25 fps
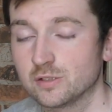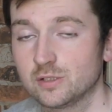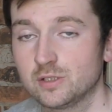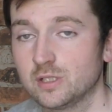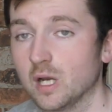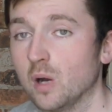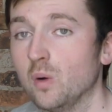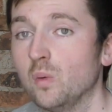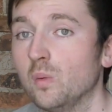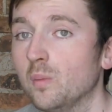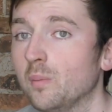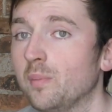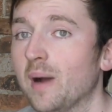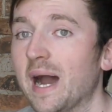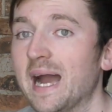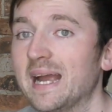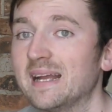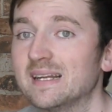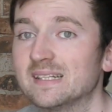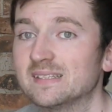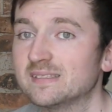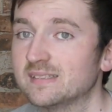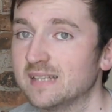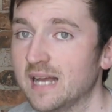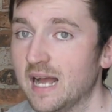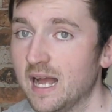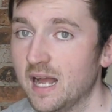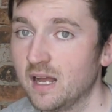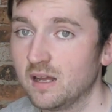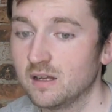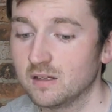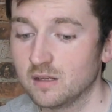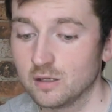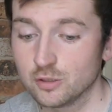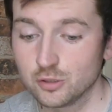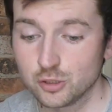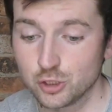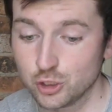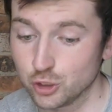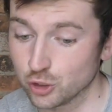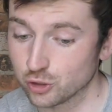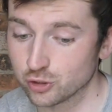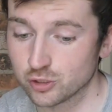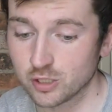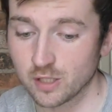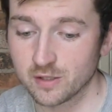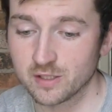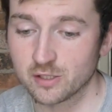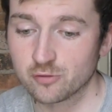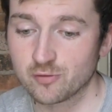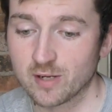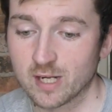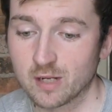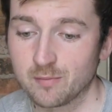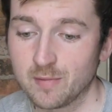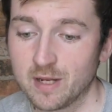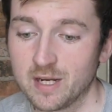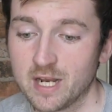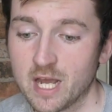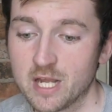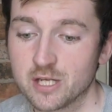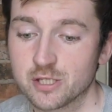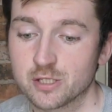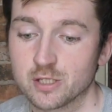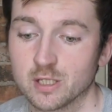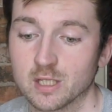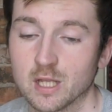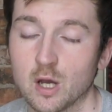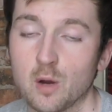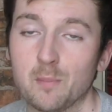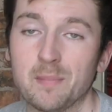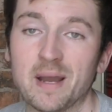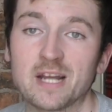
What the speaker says: Don't buy a set just on this recommendation alone,